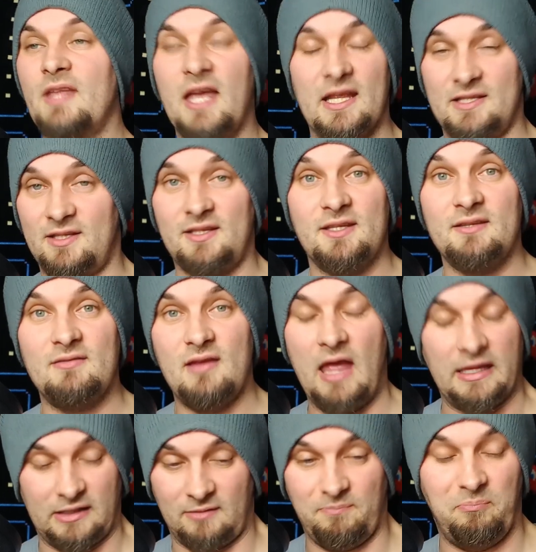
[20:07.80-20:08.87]
It,
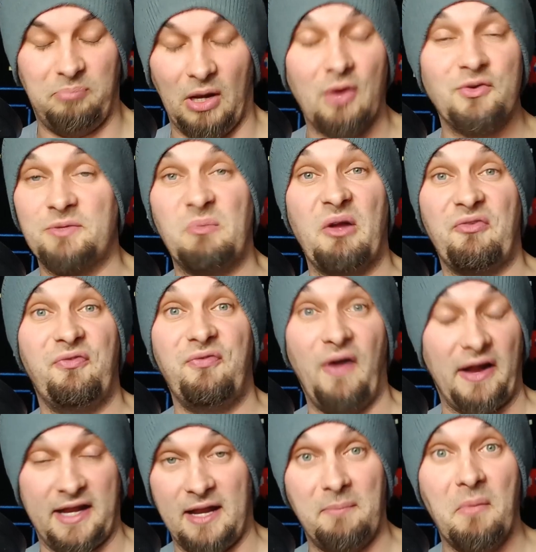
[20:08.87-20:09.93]
it blows my
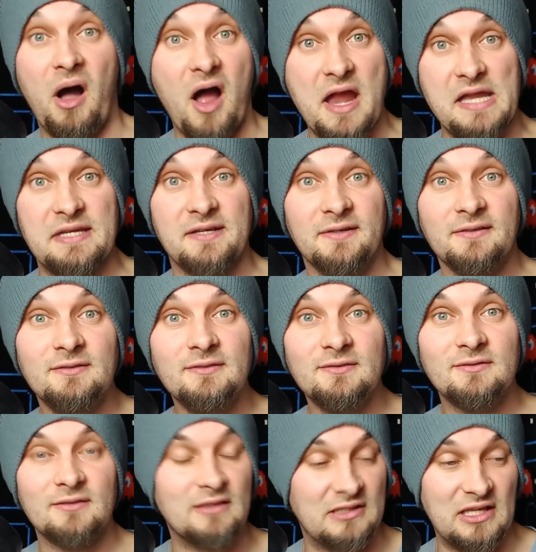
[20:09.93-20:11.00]
fucking mind
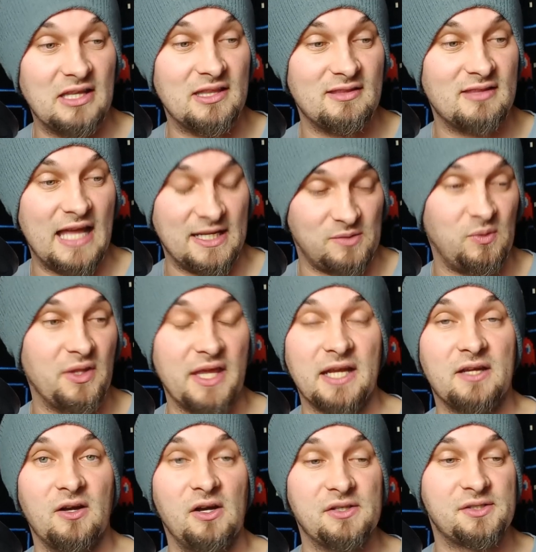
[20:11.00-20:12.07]
that that's what they
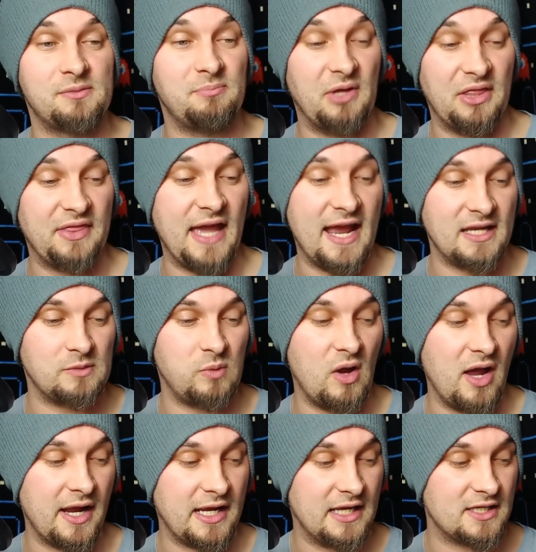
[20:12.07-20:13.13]
cost, but that is
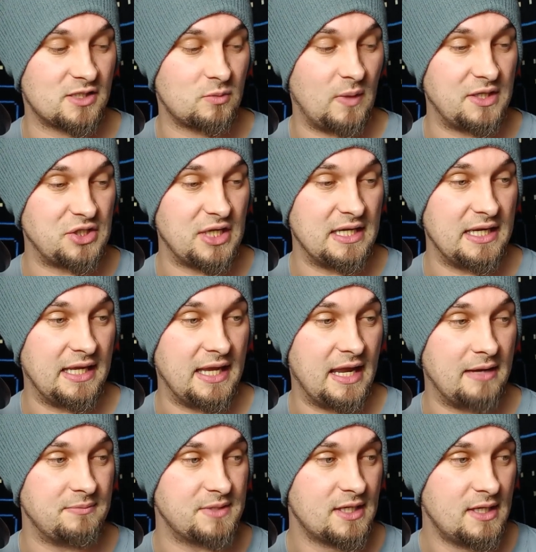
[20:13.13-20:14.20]
why I get Switch indie
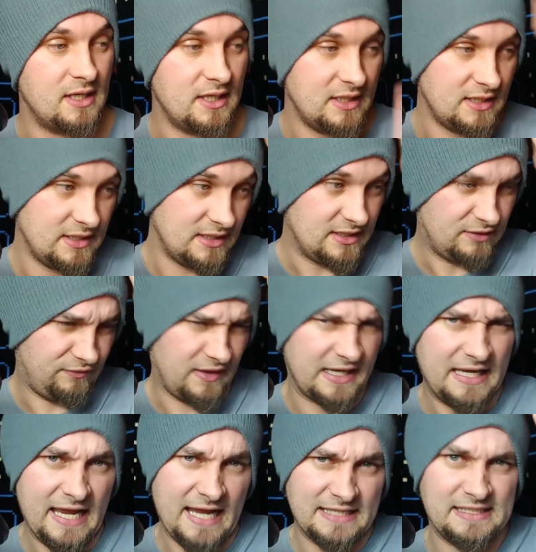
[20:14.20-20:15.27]
games. This
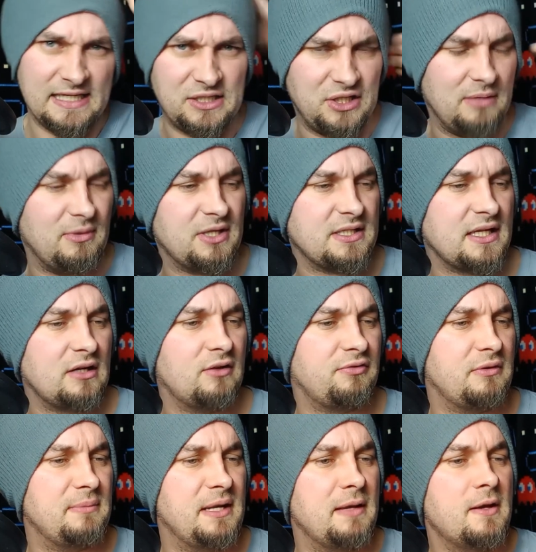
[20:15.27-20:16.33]
fucking hat's itchy, I might take it off
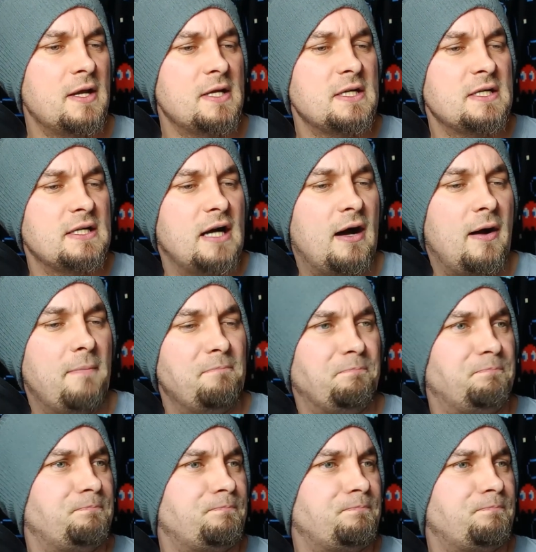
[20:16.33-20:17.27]
in a minute. Um,